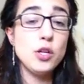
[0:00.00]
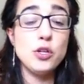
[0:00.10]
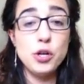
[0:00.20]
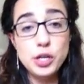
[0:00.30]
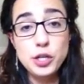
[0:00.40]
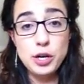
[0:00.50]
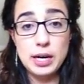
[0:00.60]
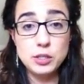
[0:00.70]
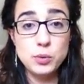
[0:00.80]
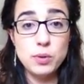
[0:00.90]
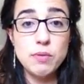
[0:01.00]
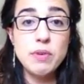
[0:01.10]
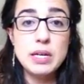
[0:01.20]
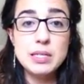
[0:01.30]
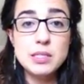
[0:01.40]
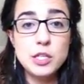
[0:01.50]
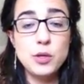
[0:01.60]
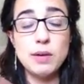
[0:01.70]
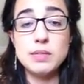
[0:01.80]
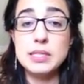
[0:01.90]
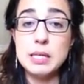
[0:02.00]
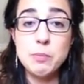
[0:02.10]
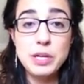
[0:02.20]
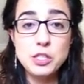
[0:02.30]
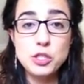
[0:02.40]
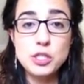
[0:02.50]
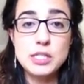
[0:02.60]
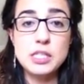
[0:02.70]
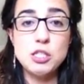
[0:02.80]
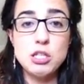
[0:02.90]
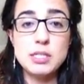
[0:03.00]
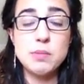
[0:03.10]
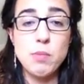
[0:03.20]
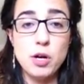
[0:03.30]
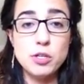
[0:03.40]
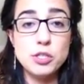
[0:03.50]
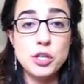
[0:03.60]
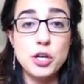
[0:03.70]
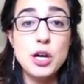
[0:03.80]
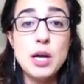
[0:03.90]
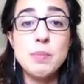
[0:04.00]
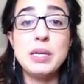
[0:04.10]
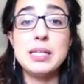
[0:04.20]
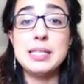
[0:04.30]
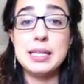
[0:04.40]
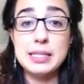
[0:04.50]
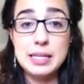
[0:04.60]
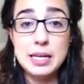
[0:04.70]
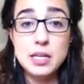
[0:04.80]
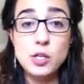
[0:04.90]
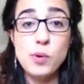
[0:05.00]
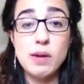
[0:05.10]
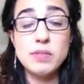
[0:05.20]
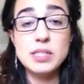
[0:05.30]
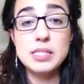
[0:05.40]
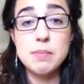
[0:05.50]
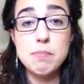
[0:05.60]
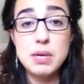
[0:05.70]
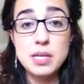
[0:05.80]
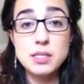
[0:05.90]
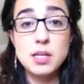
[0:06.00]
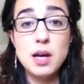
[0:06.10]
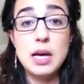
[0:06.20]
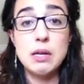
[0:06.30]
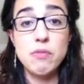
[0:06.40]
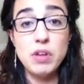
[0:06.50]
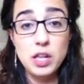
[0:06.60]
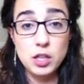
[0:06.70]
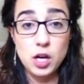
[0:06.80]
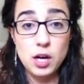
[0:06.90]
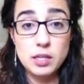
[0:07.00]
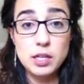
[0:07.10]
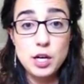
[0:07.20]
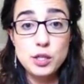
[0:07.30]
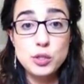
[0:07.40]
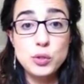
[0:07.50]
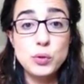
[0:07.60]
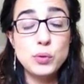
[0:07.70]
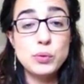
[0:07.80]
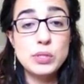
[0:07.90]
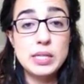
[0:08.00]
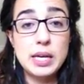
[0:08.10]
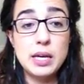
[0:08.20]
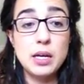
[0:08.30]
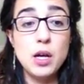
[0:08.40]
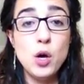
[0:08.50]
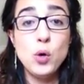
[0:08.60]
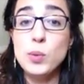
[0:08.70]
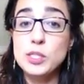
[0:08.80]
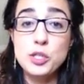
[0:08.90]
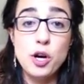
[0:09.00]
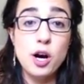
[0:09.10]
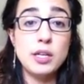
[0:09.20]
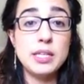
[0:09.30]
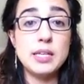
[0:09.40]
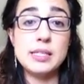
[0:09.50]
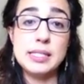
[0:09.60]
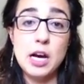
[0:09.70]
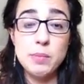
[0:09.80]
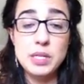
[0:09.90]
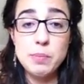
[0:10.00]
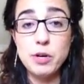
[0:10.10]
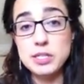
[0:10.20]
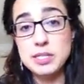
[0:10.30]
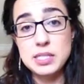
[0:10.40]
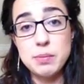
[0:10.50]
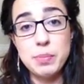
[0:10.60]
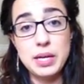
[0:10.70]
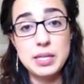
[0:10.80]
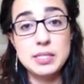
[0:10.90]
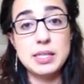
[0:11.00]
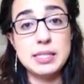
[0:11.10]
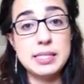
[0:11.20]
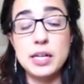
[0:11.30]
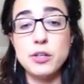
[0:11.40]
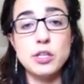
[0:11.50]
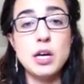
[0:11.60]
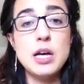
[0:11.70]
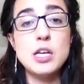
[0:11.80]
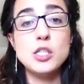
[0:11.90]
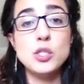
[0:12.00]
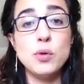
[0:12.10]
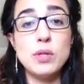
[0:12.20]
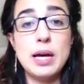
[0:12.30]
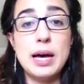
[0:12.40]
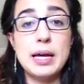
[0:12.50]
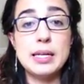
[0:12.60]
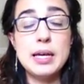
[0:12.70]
During your actual event, you have to take pictures and just monitor, because at the end you have to submit an event log to say who is your audience, how many participants, etc., so that